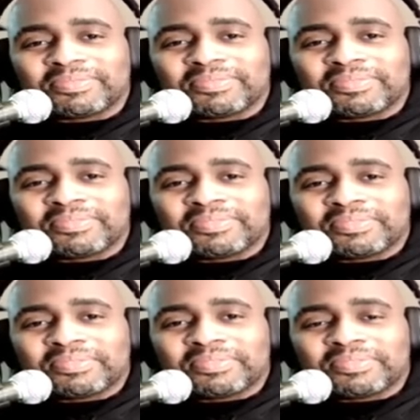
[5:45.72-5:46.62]

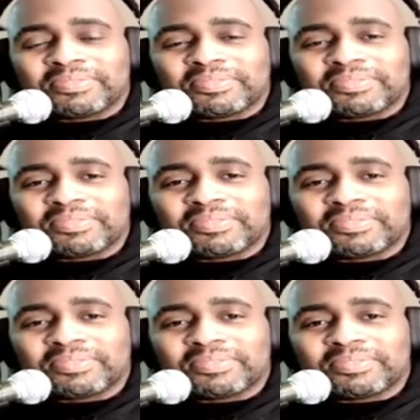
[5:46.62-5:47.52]

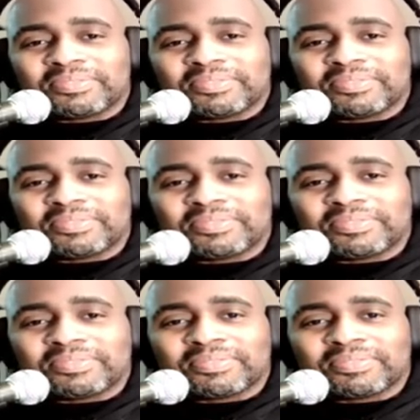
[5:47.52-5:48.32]
(silent)